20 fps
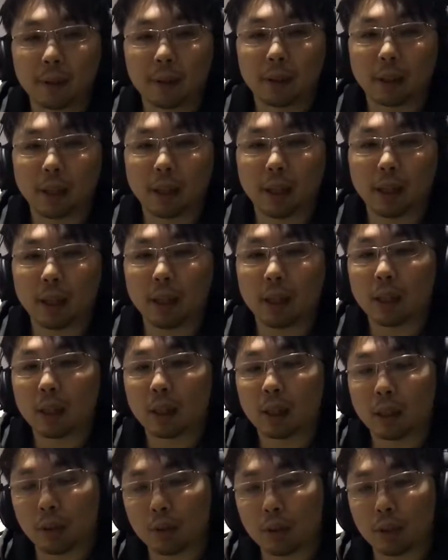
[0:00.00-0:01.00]
Okay,
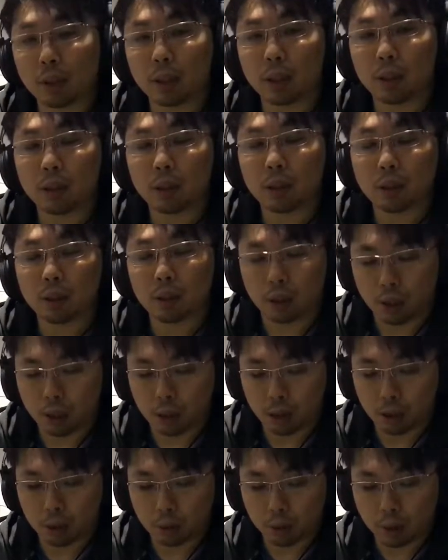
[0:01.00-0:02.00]
counting
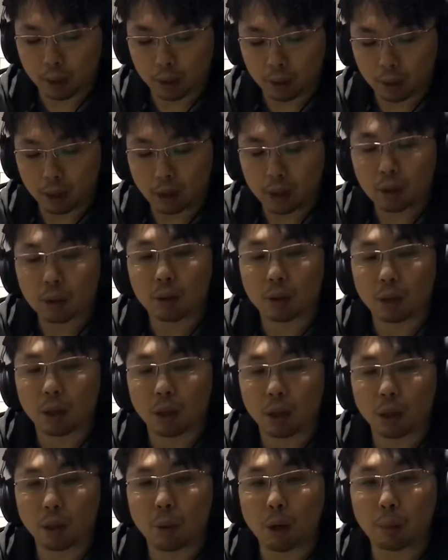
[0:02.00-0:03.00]
together
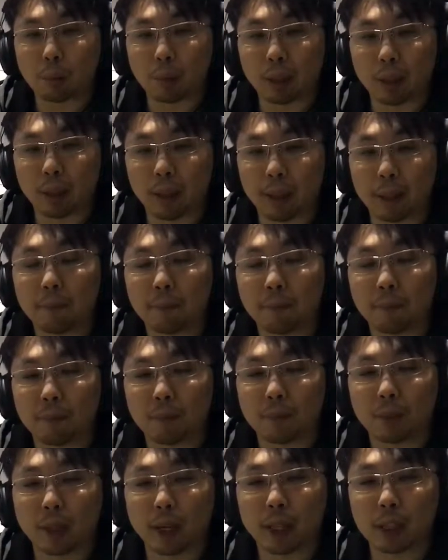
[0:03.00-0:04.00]
while playing
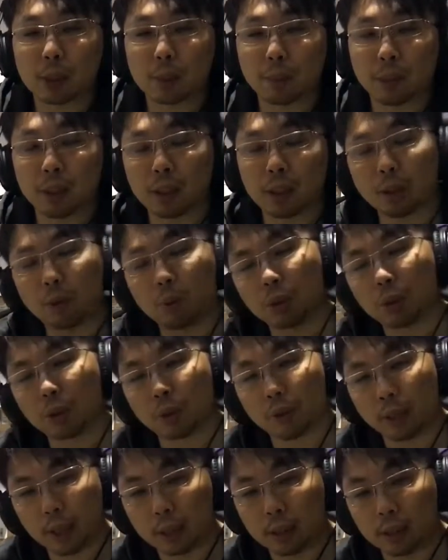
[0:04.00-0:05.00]
at speed equals to
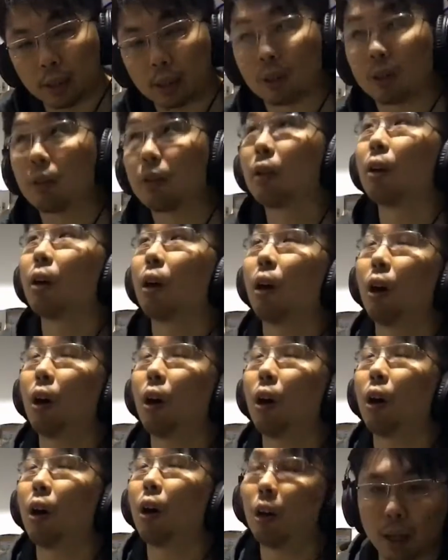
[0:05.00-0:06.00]
80. On
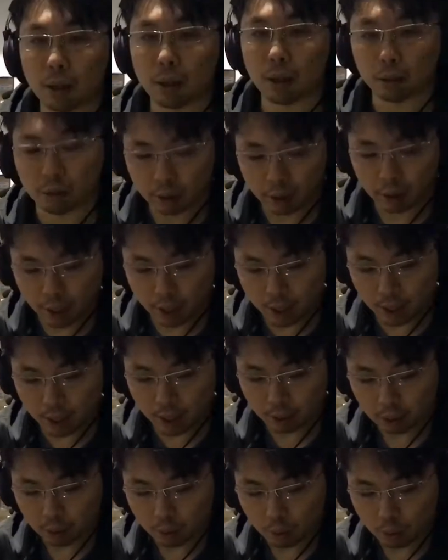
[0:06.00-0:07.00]
my count, and
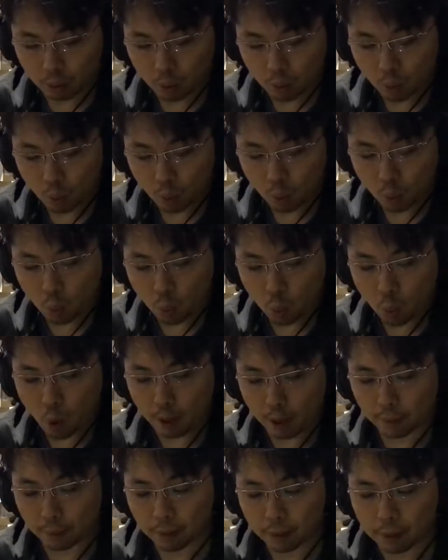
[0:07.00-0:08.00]
1,
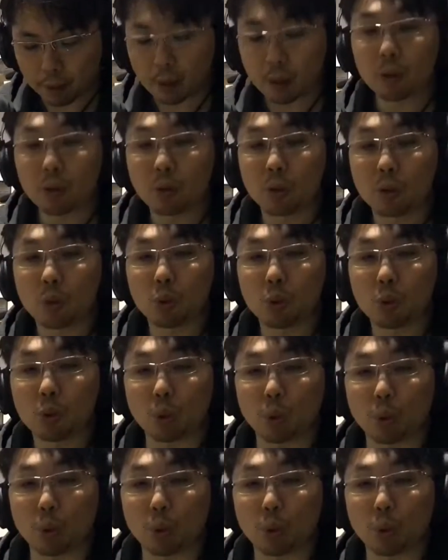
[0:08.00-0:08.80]
2,